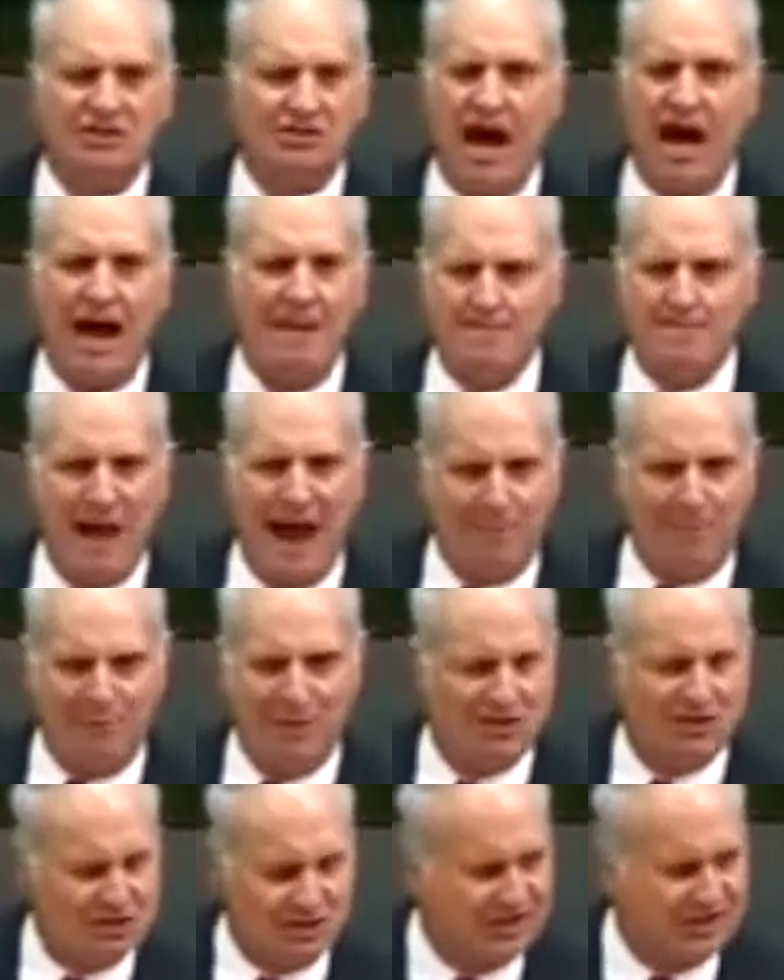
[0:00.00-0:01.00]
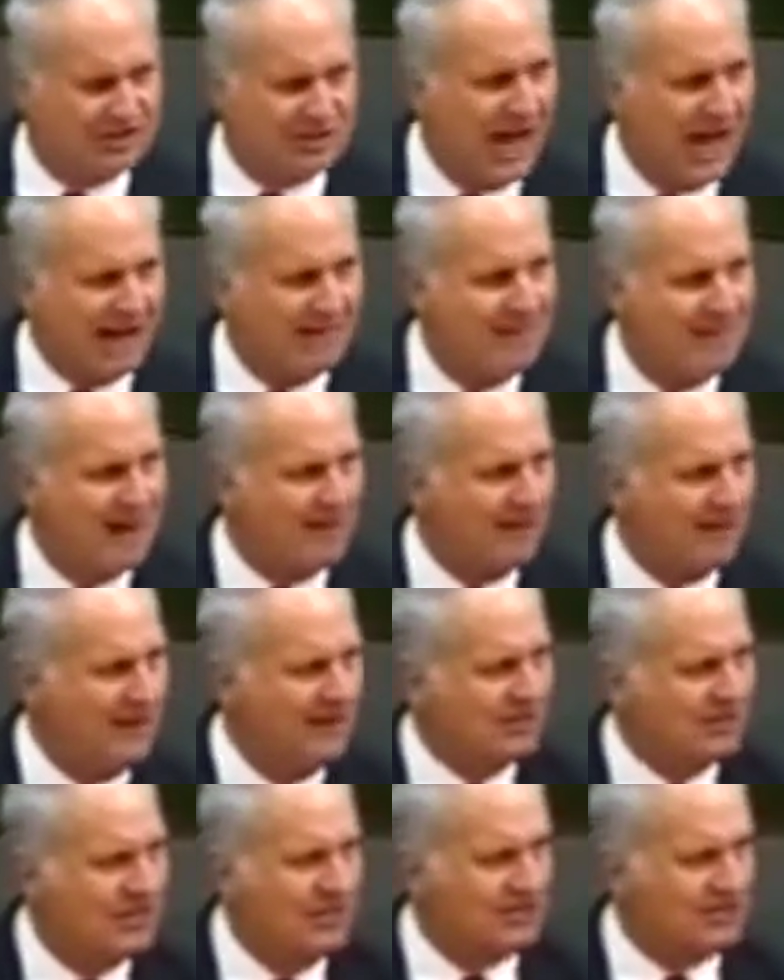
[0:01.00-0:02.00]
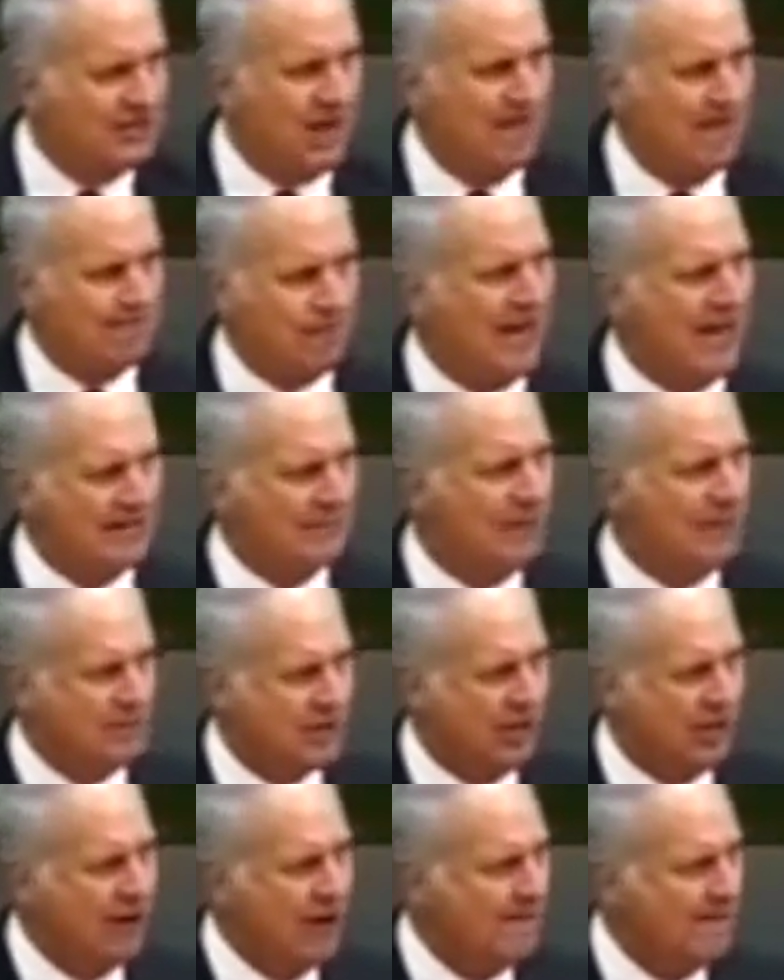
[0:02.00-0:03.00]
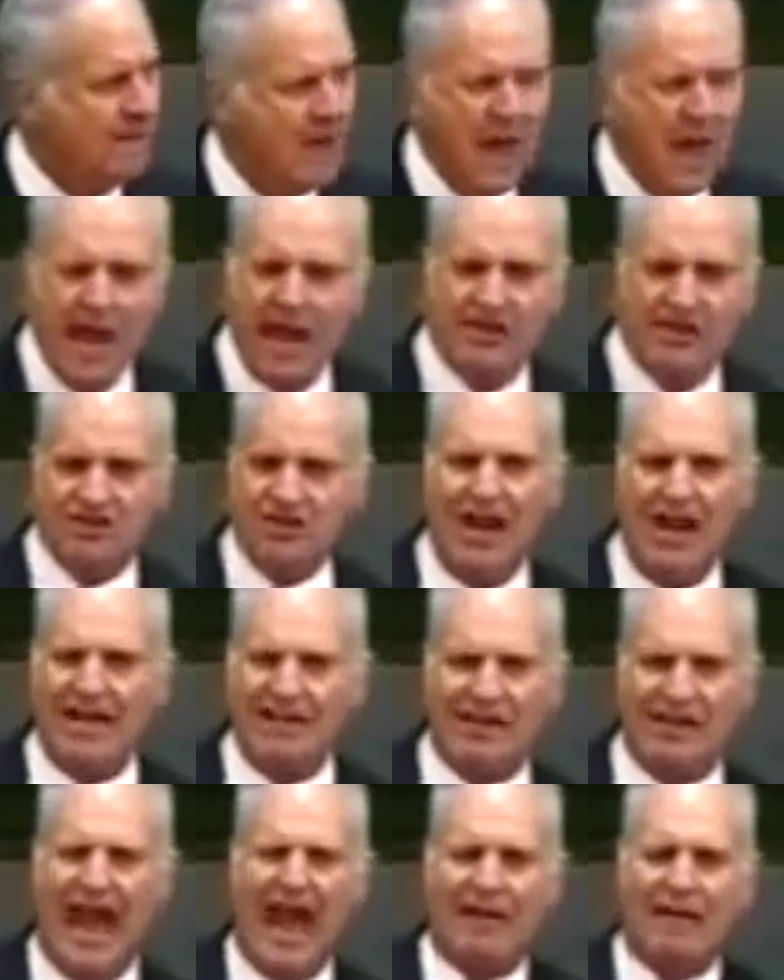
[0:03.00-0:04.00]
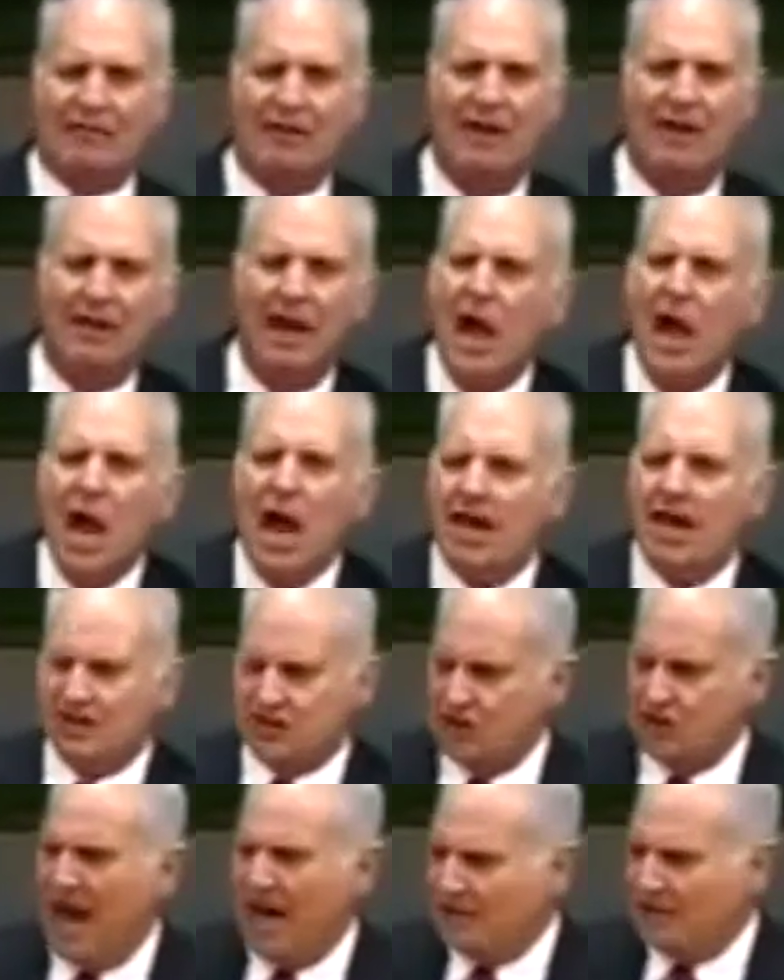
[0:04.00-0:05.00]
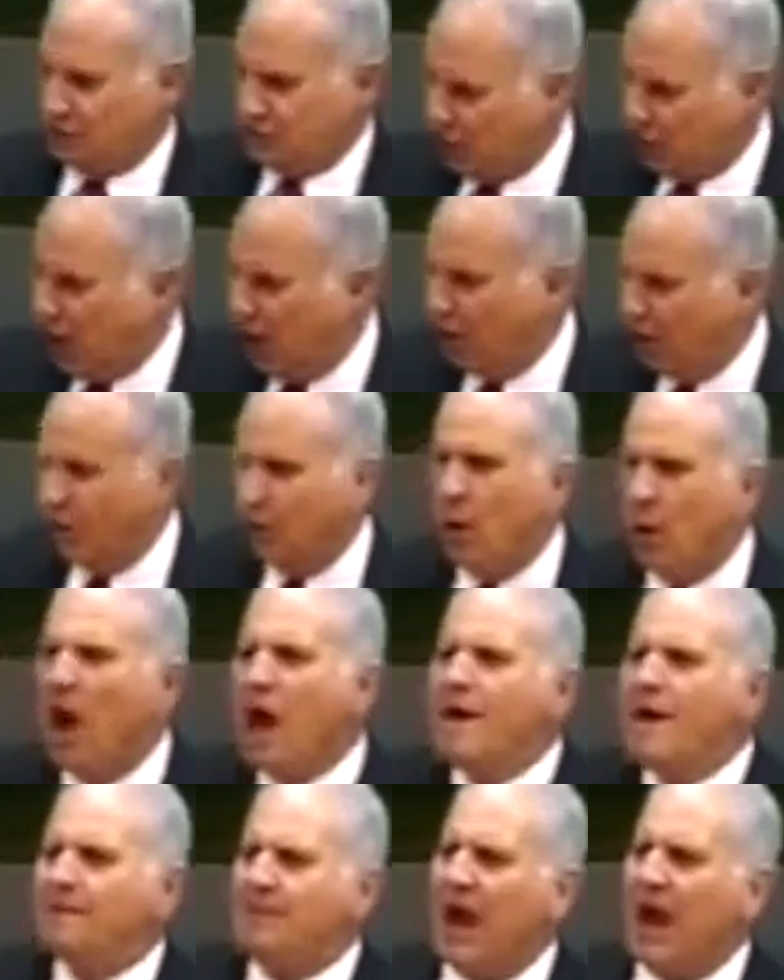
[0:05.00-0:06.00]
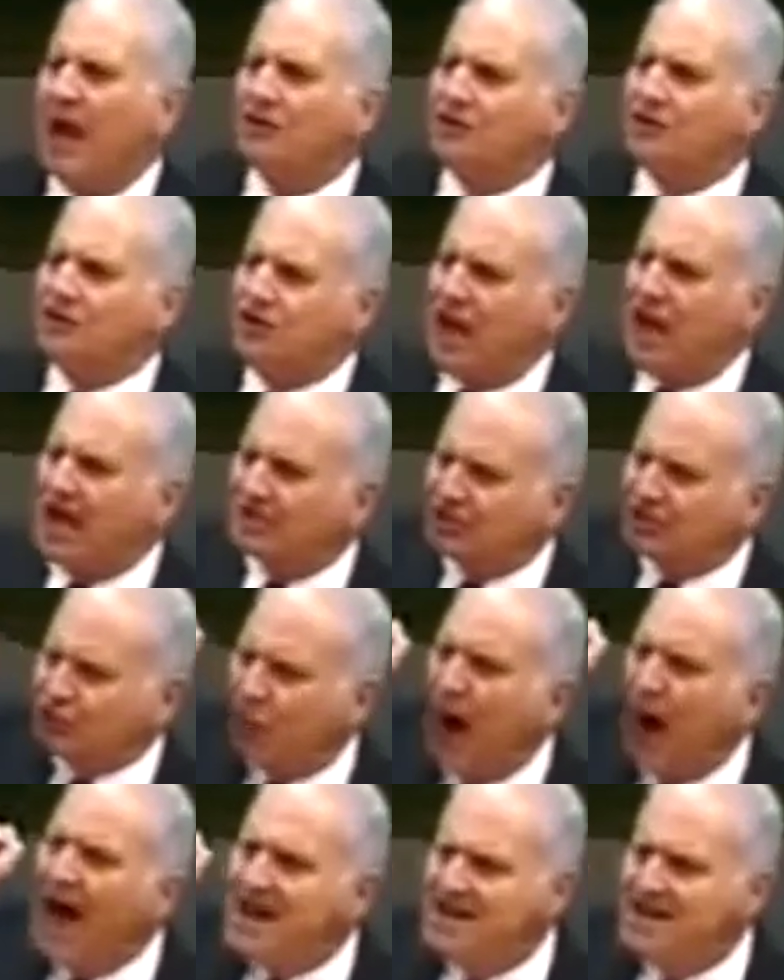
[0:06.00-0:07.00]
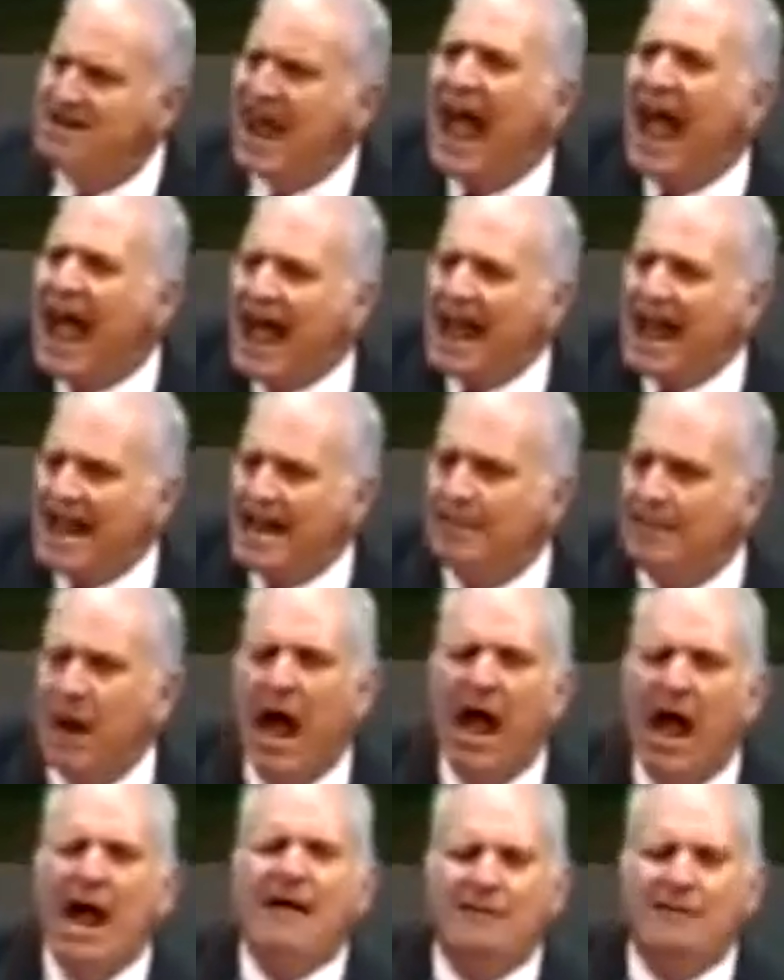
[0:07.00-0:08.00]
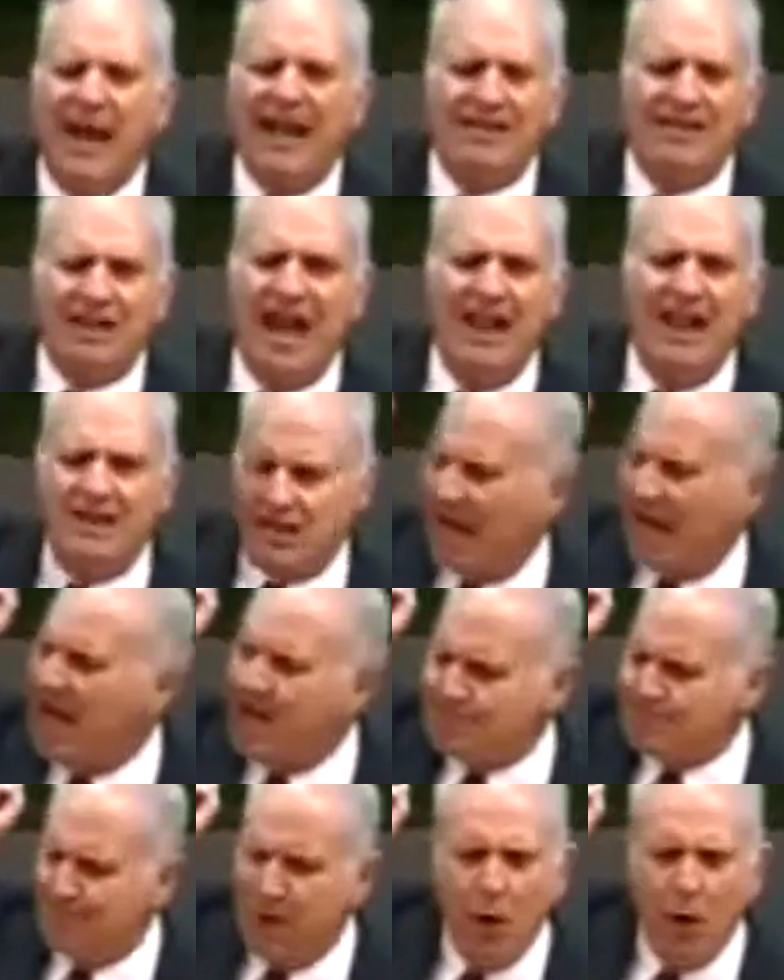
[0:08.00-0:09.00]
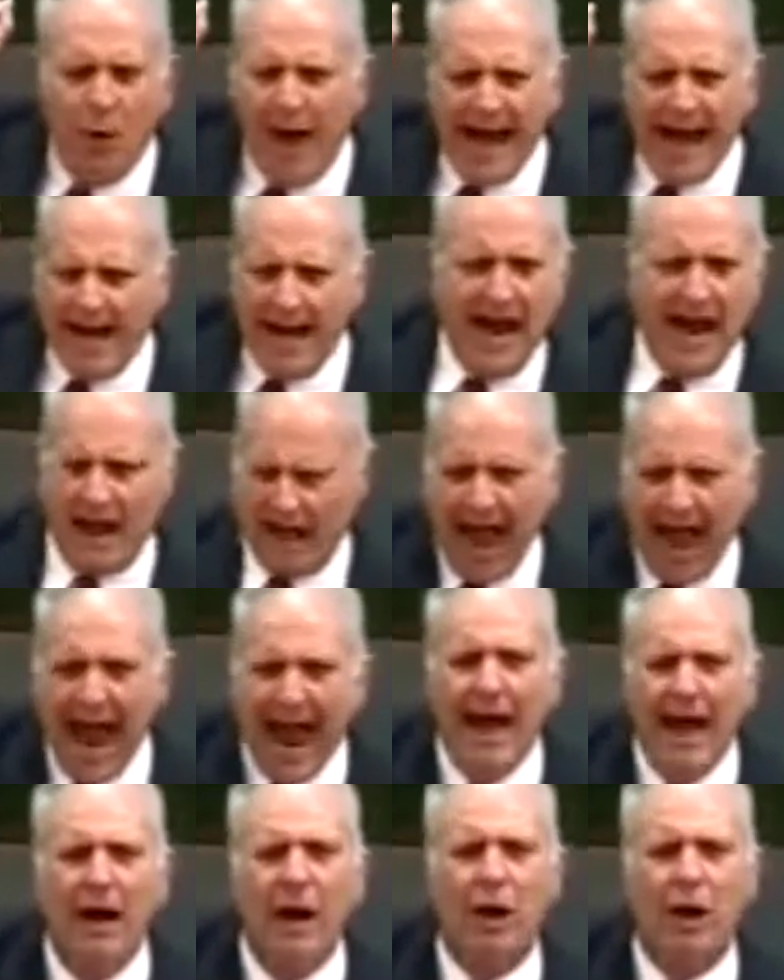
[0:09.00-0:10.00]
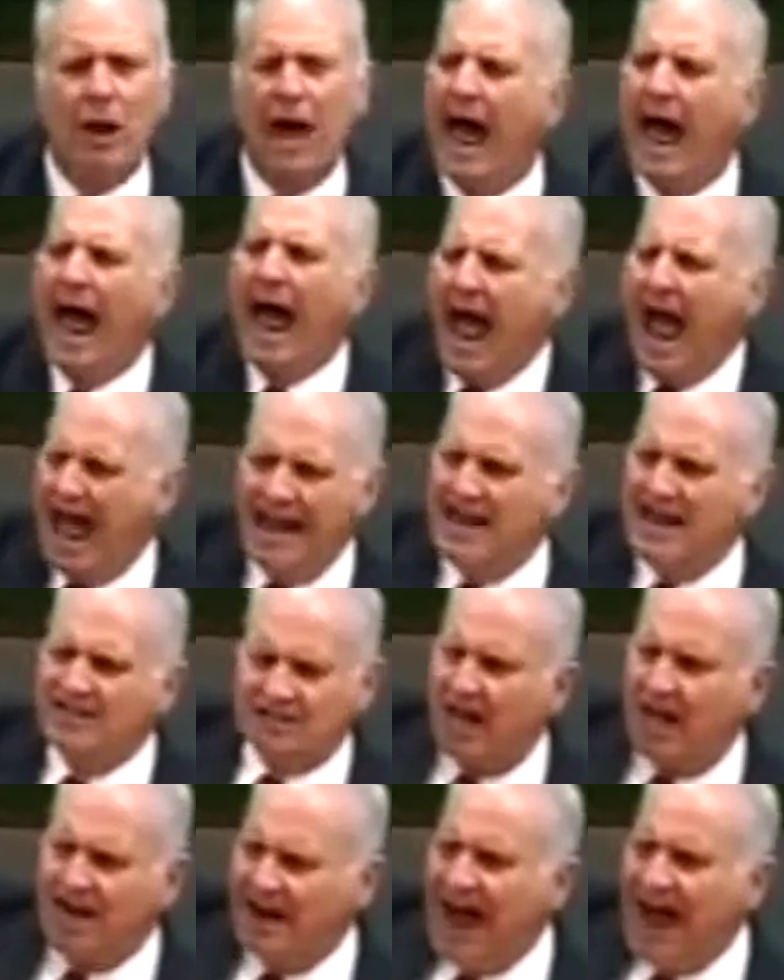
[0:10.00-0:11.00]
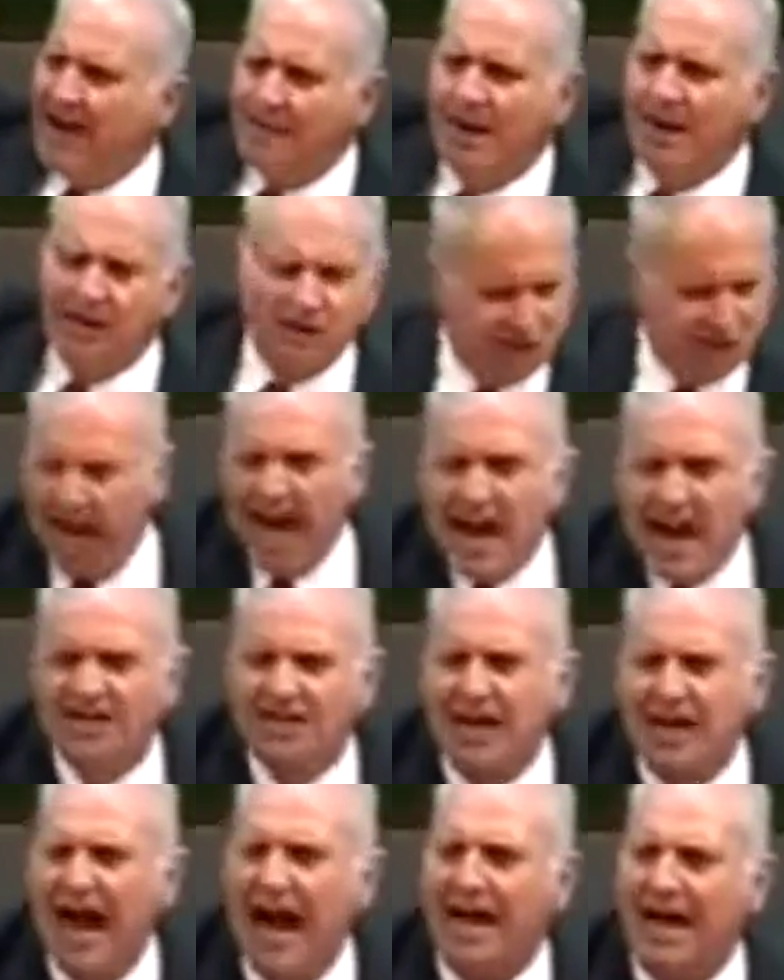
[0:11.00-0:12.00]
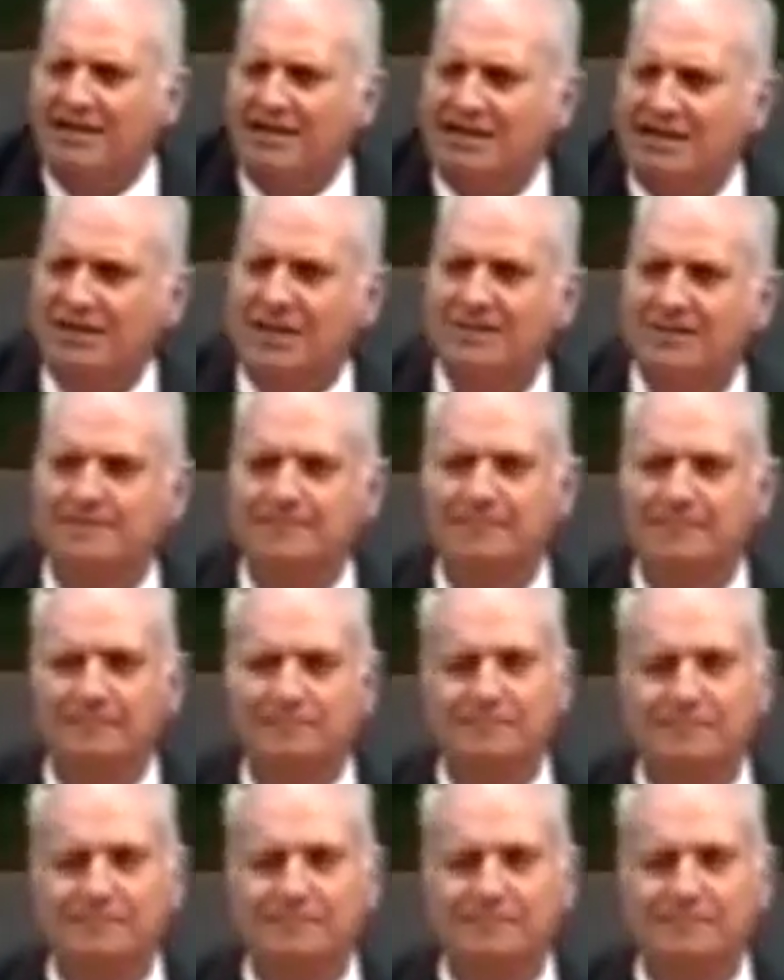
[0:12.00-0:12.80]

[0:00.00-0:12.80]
It's not Baptist. It's not Methodist. It's not Presbyterian. It's not Catholic. It's not Jew. There's just one name that that can keep you out of hell, and it's the name of Jesus.